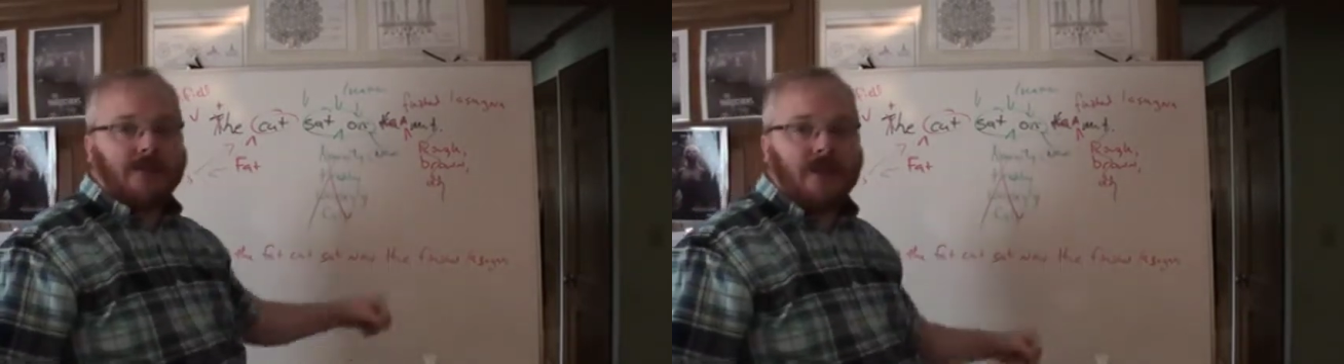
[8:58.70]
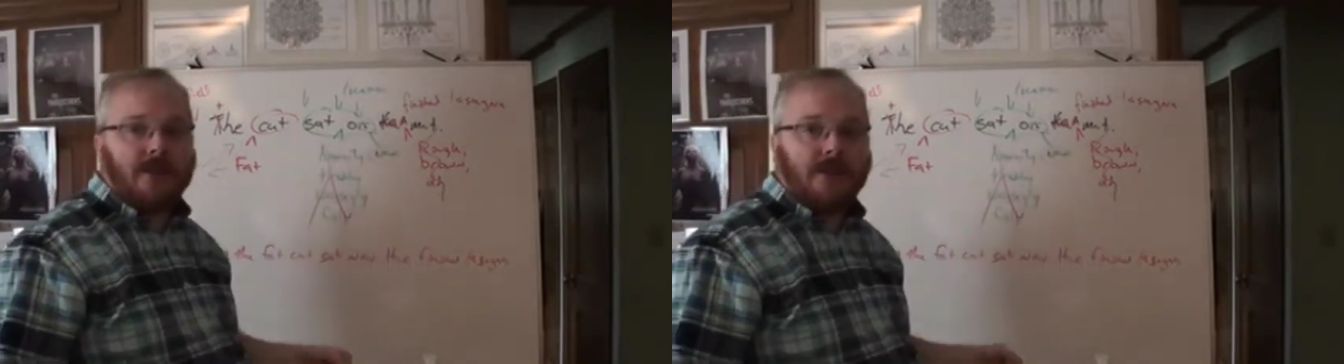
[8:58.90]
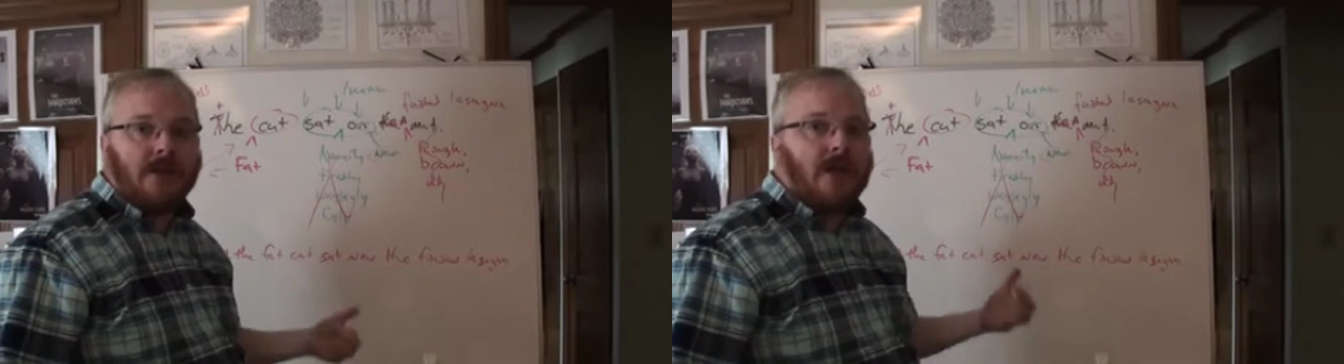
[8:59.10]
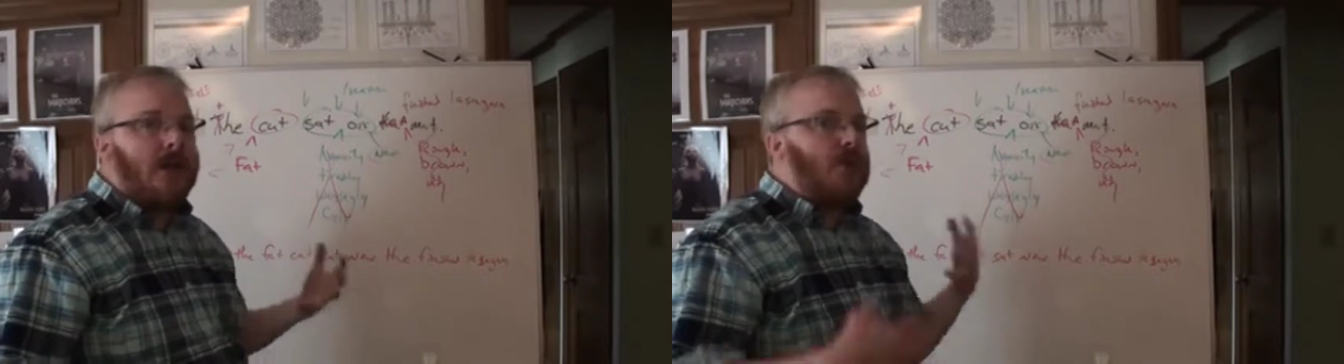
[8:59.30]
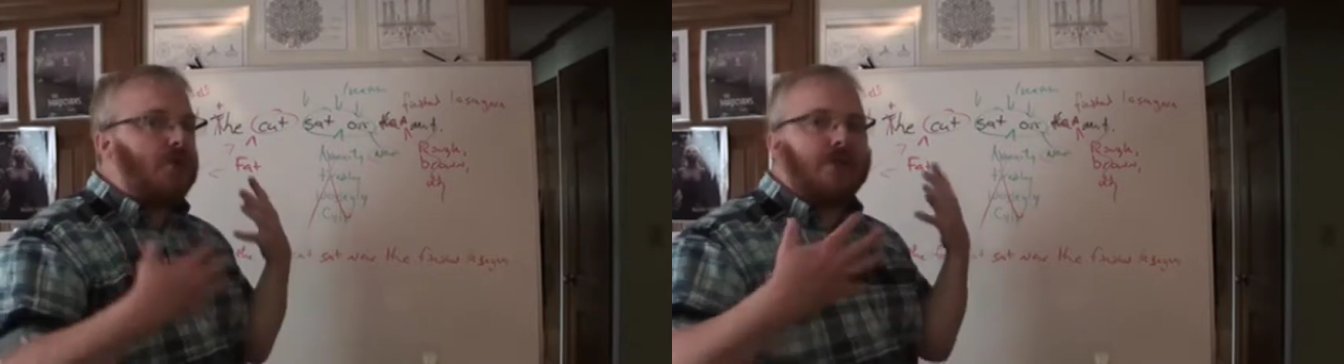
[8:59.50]
lasagna,
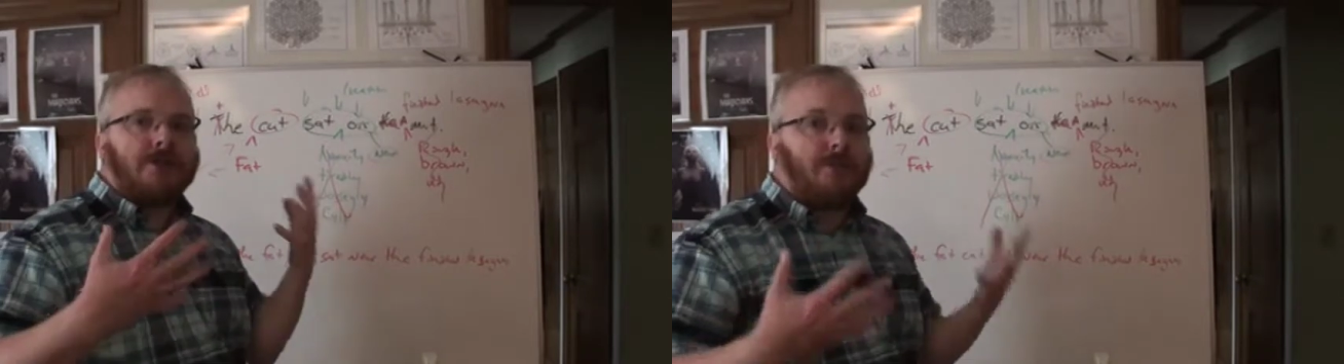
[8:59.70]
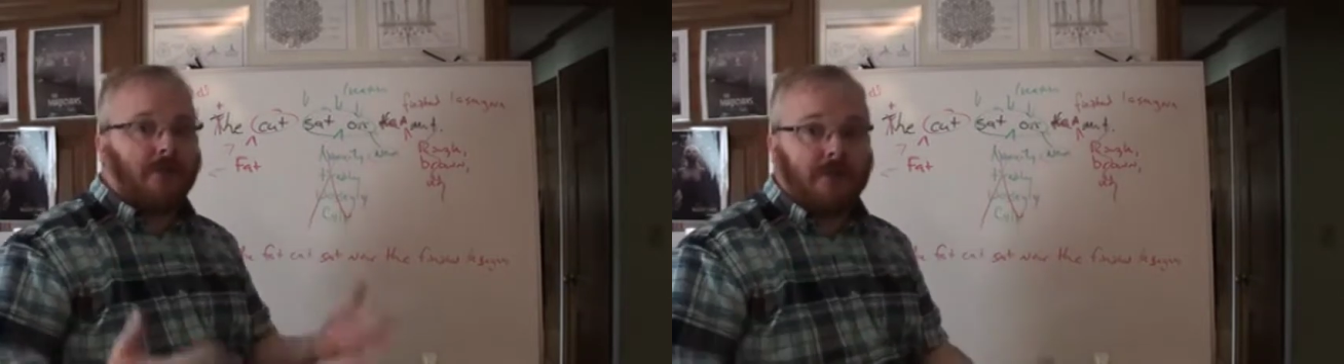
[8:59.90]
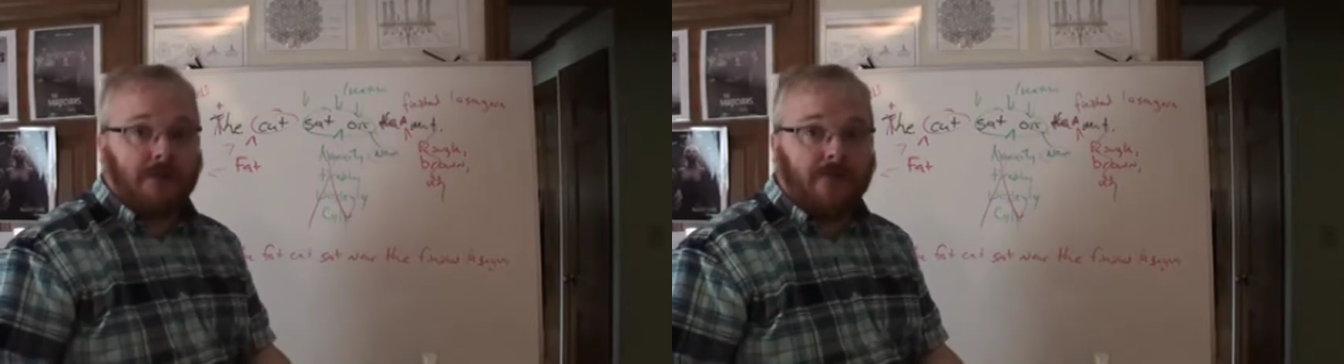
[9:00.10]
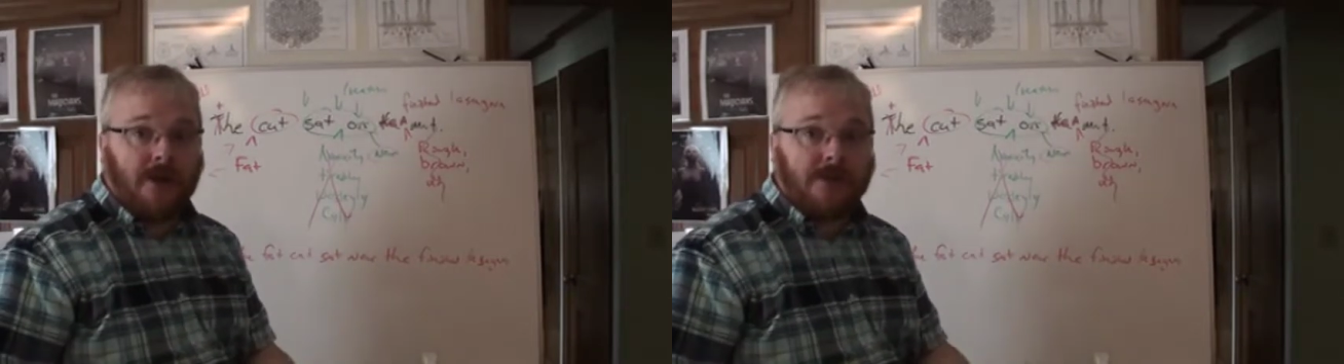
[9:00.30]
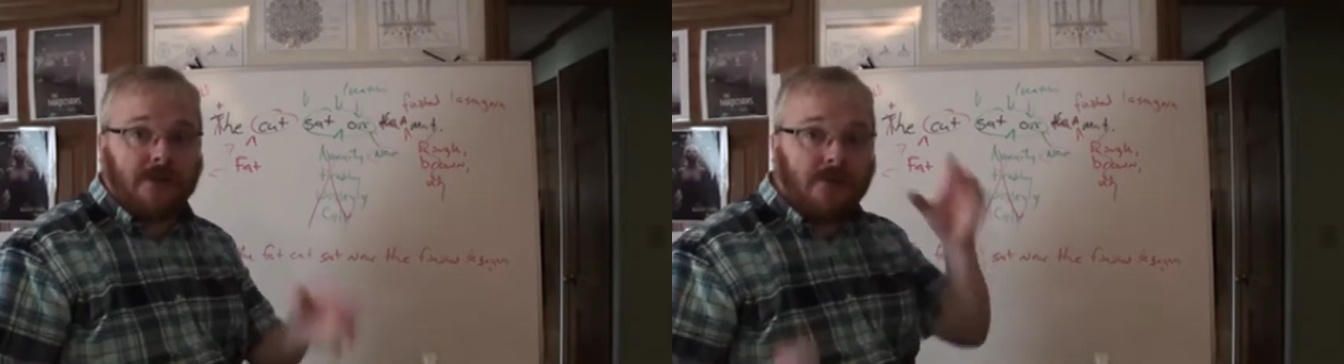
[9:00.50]
which is perfectly
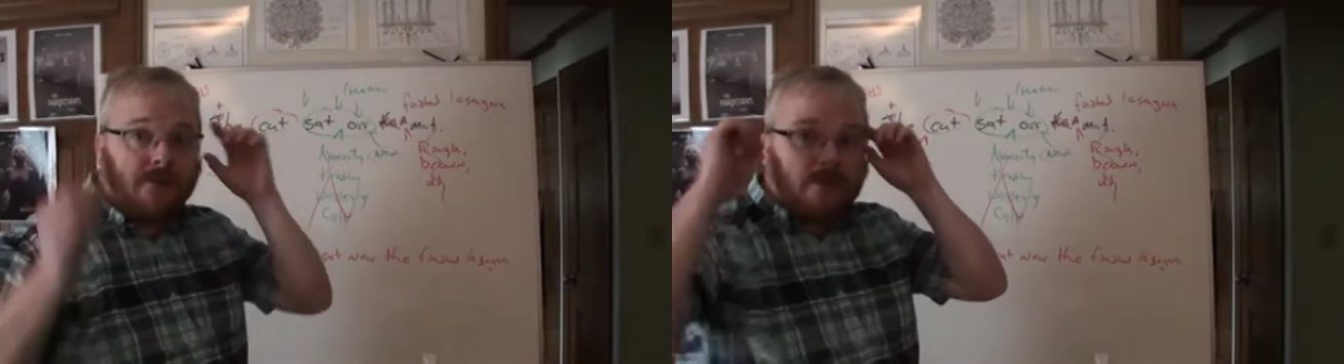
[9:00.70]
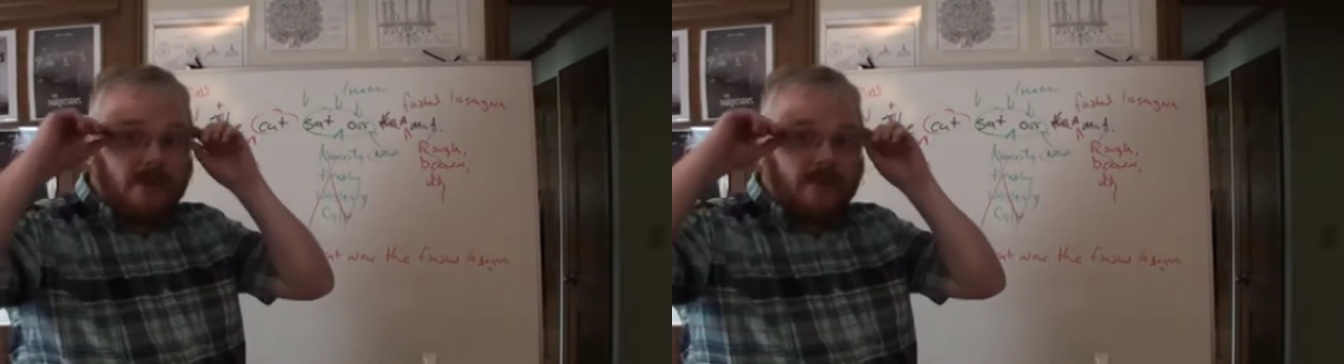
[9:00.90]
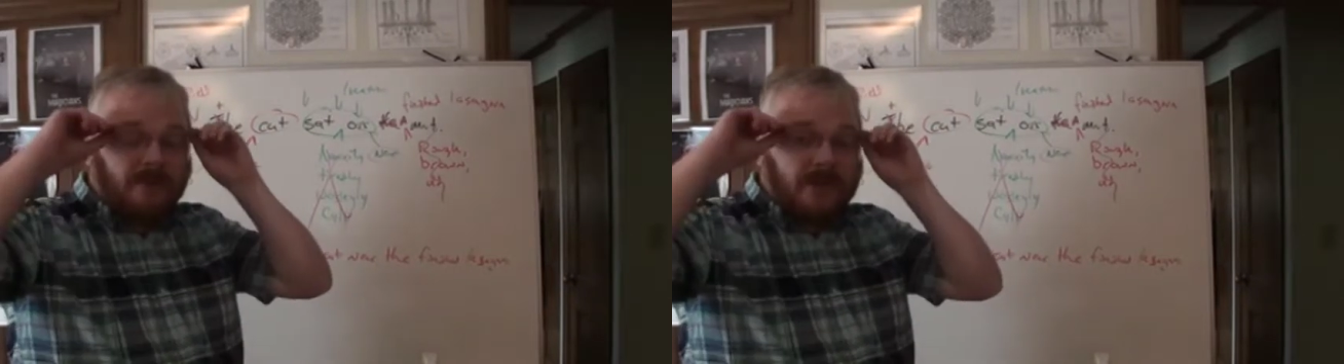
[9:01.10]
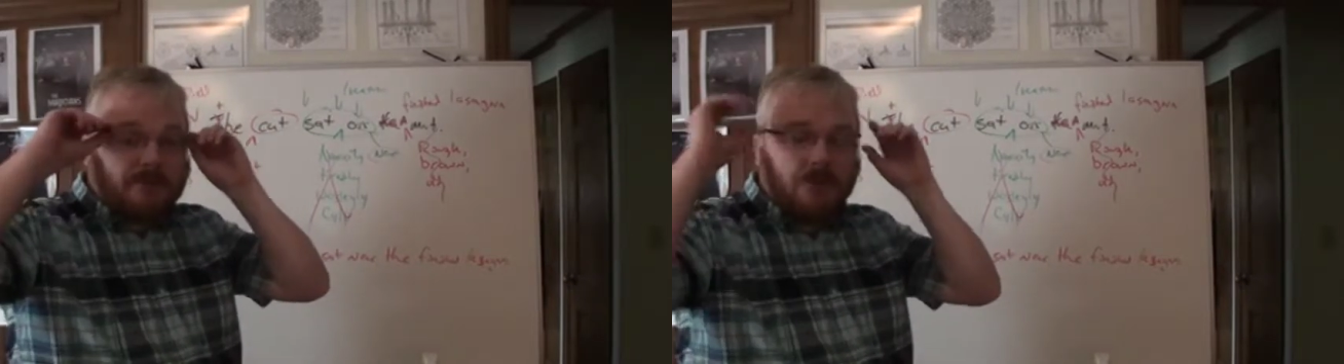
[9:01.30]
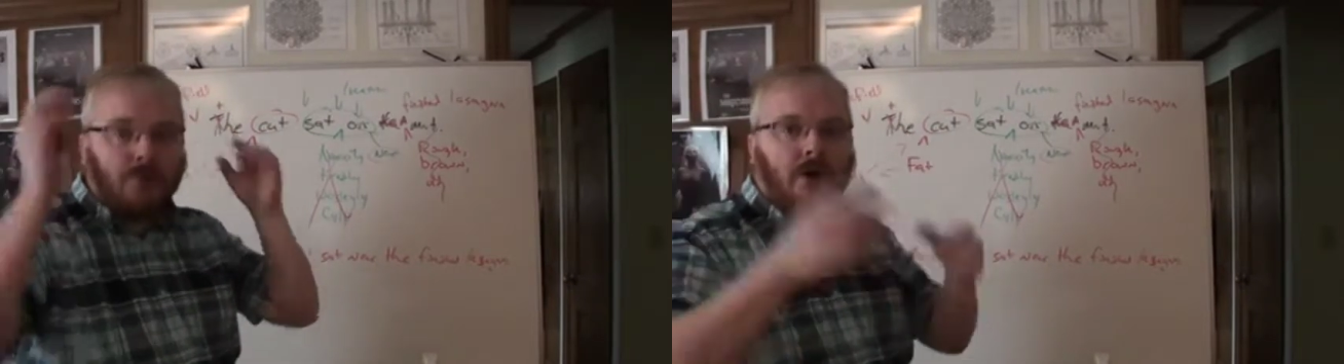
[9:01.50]
fine to do if that's
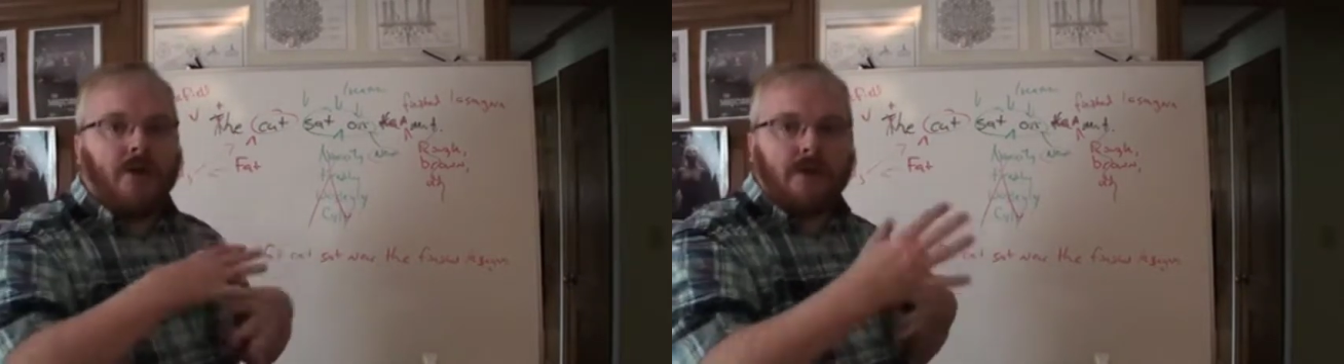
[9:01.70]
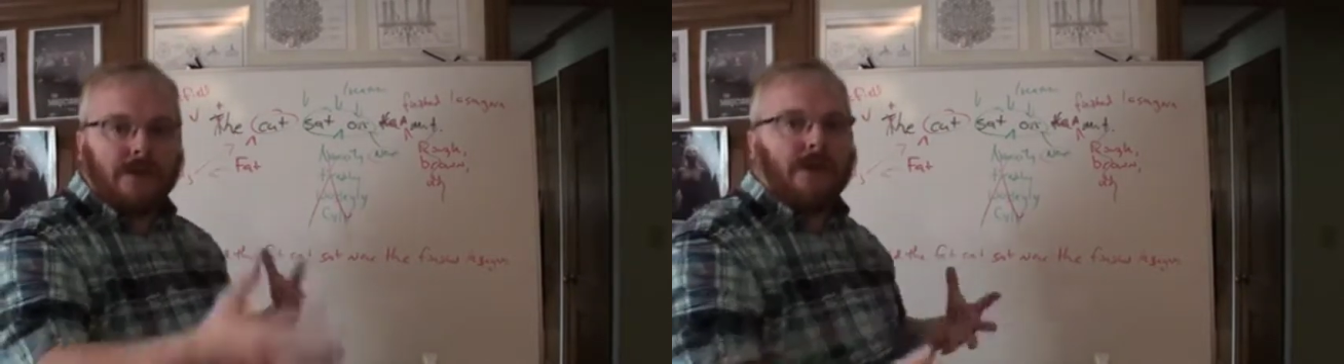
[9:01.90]
what you want in